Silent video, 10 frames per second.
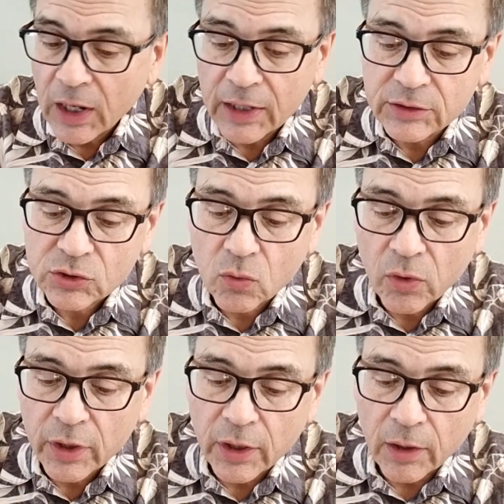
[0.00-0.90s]
I'd
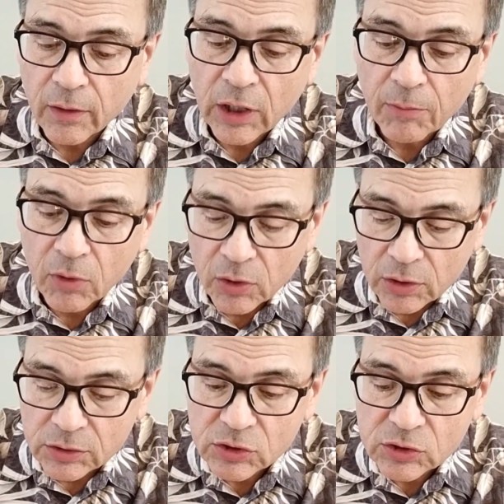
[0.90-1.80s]
squirt in a couple
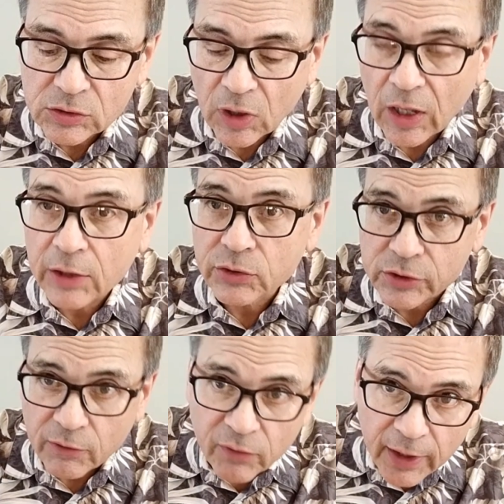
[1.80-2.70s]
good
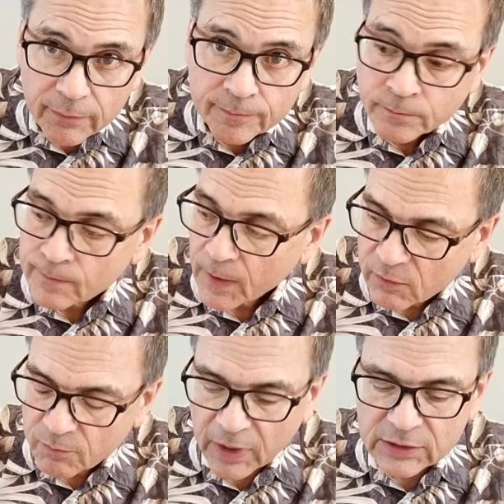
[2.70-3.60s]
splashes of that
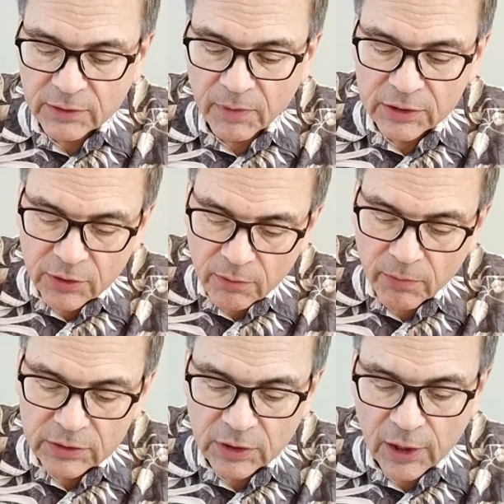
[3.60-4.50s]
spicy mustard,
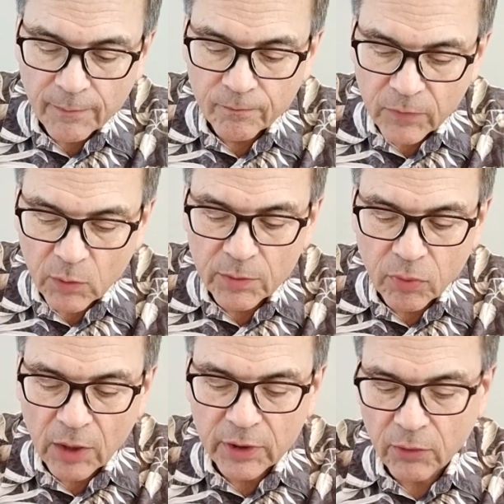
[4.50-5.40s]
mix it up, and
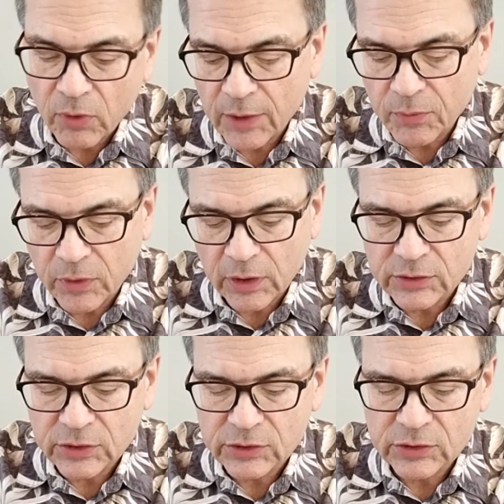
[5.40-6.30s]
we'd probably get right up to the
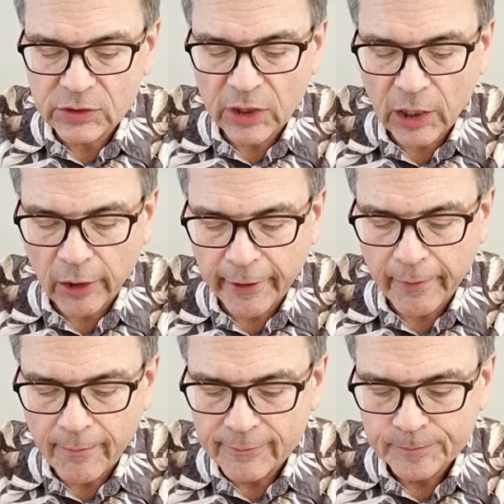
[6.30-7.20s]
consistency that I like.
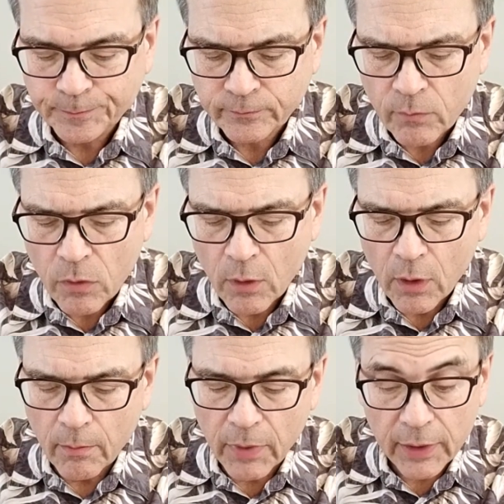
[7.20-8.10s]

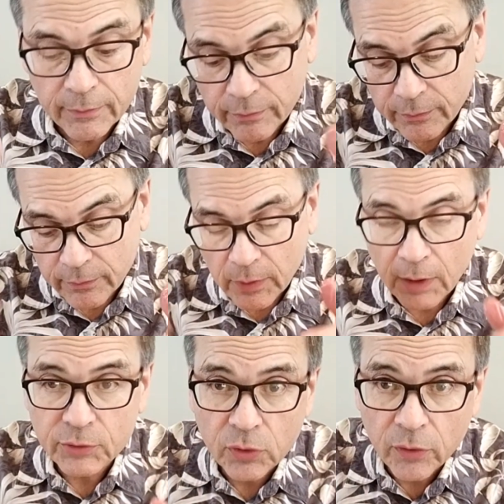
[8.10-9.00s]
But
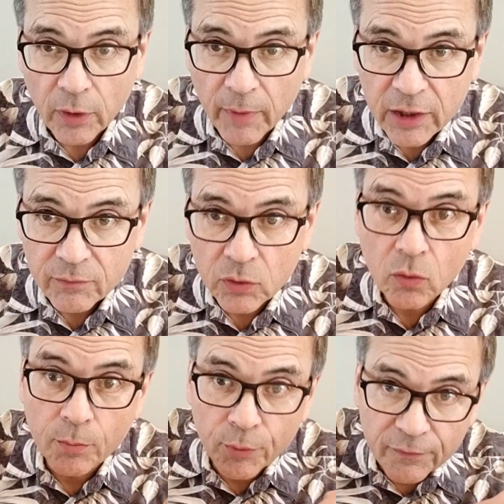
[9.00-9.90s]
I'm sure there are many of
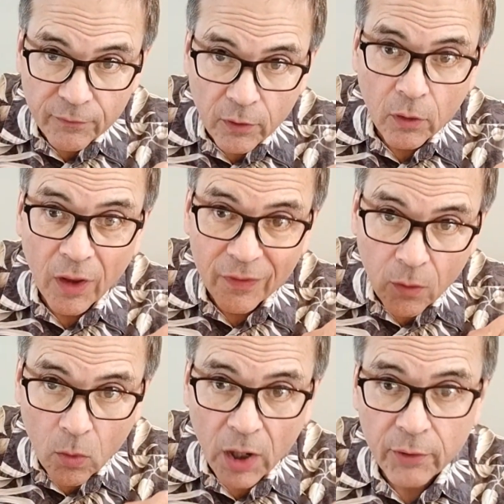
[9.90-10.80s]
you who prefer
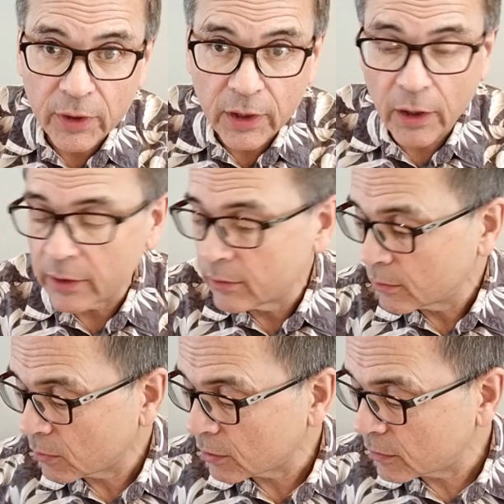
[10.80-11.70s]
the watery kind
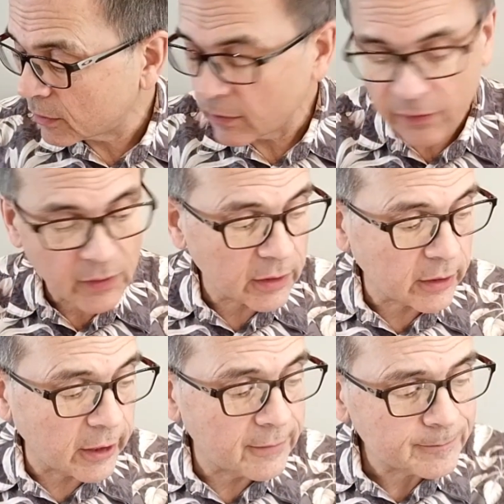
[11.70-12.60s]
rather than the
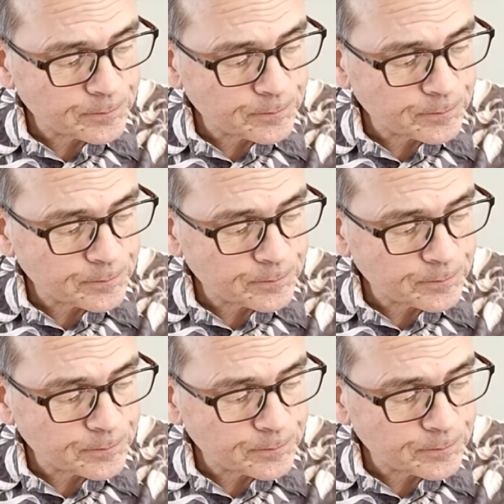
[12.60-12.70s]
thick kind.